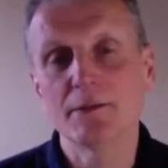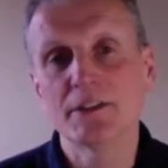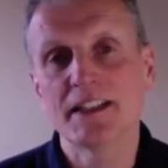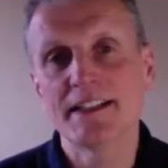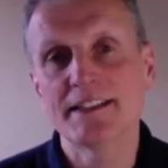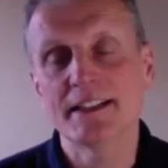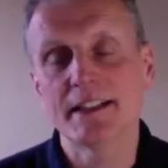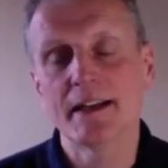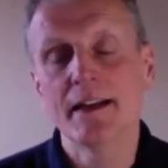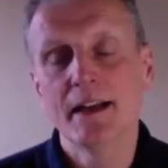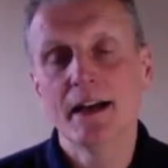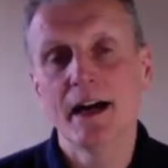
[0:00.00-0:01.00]
hitting
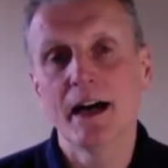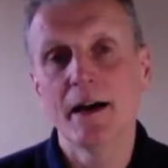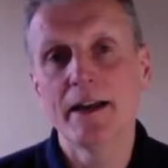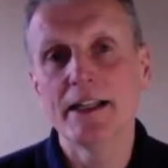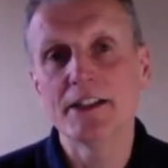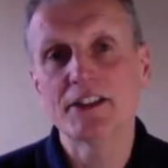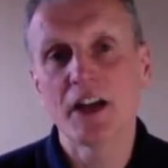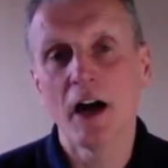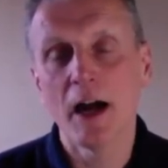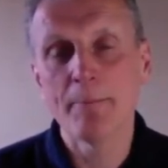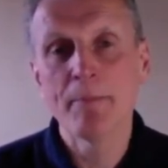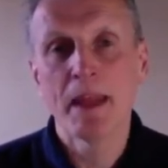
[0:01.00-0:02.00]
each
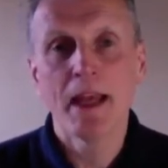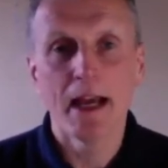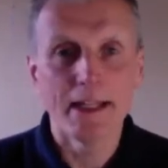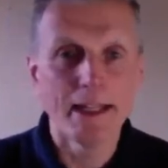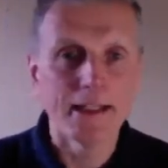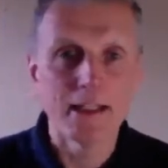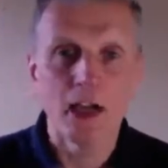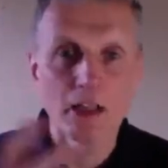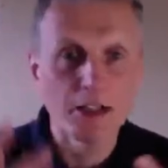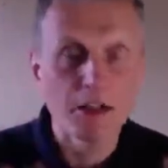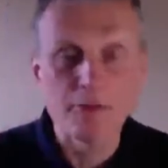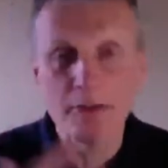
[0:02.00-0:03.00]
time. And then the
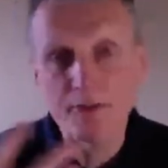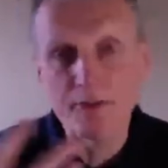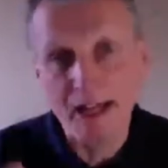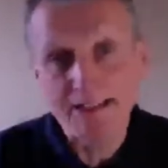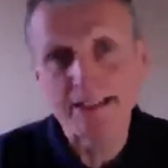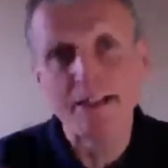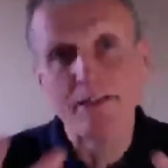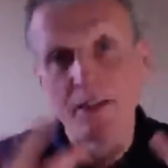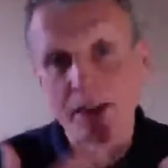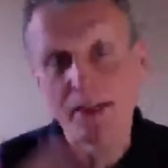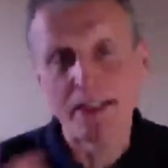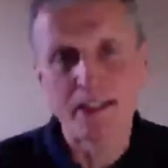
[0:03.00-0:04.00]
kind of the reflective and
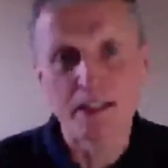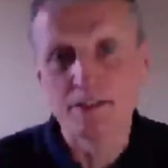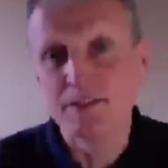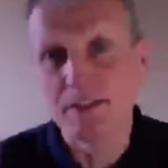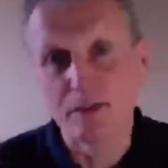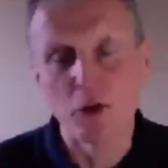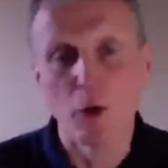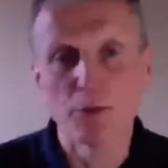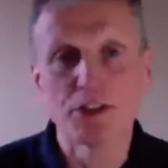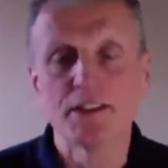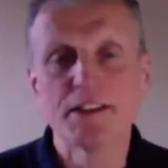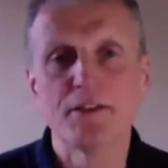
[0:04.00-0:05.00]
the thinking of different
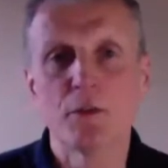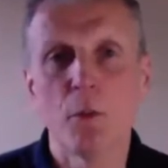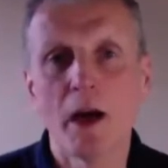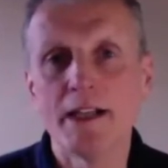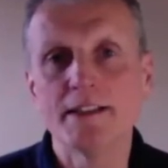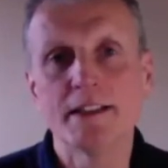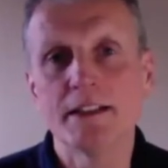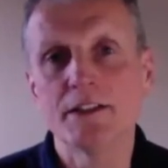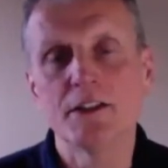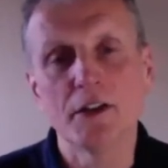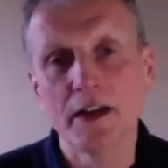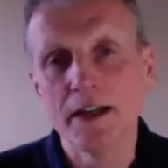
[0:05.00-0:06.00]
options, different ways he could
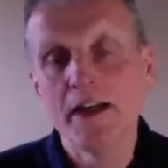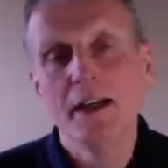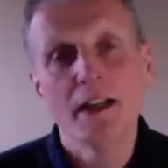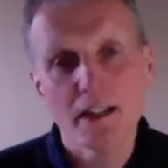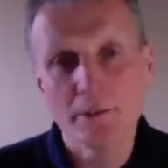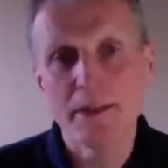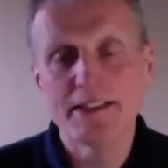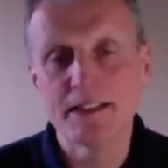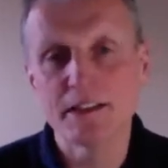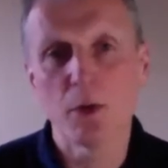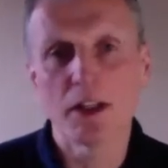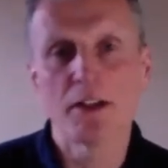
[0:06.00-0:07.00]
do it,
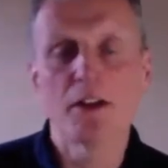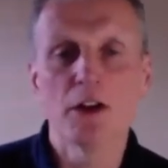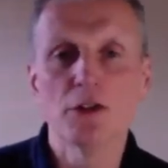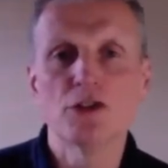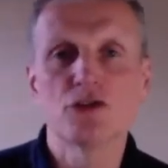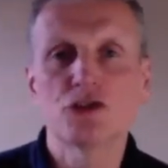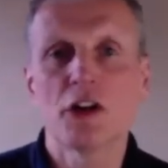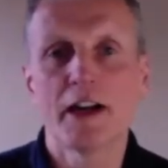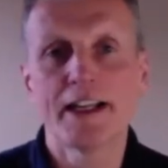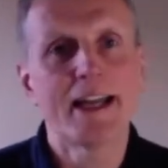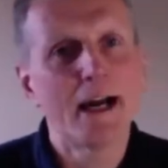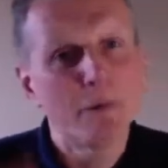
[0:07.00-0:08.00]
committing to one of those and
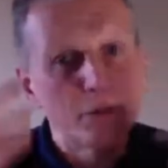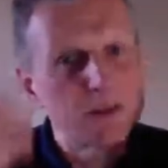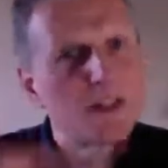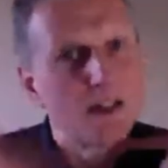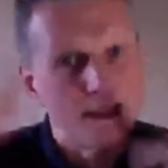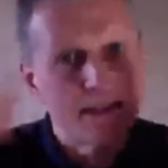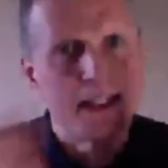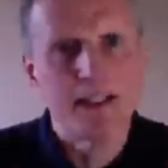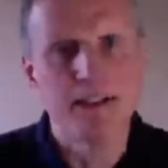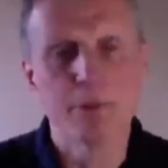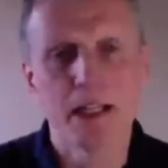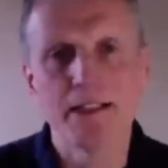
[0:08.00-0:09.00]
trying it out was kind of
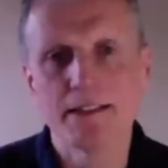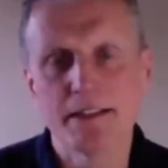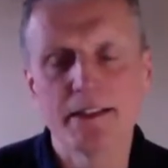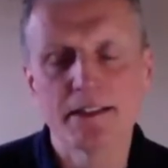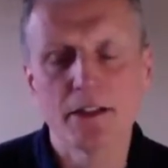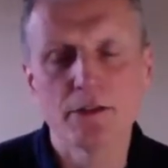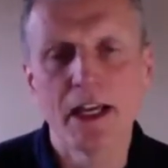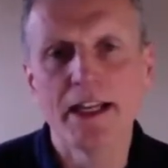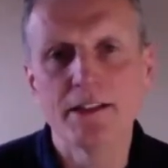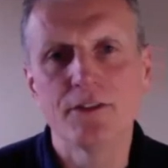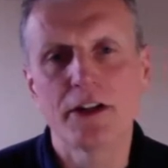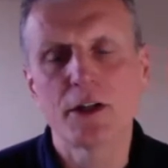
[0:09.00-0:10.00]
taking place in his own
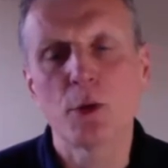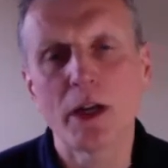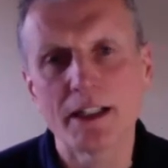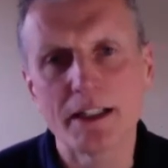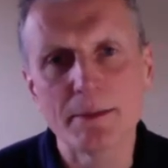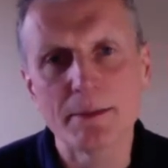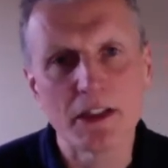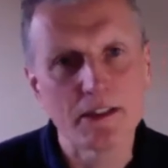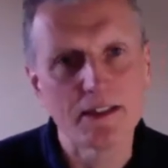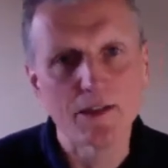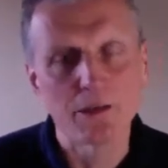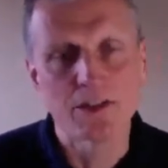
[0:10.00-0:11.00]
head and very quickly,
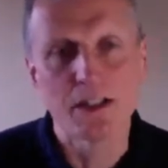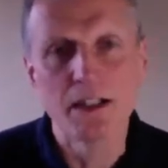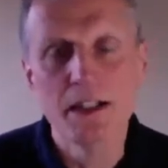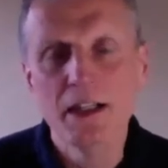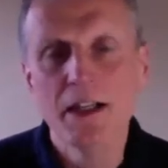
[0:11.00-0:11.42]
because this was a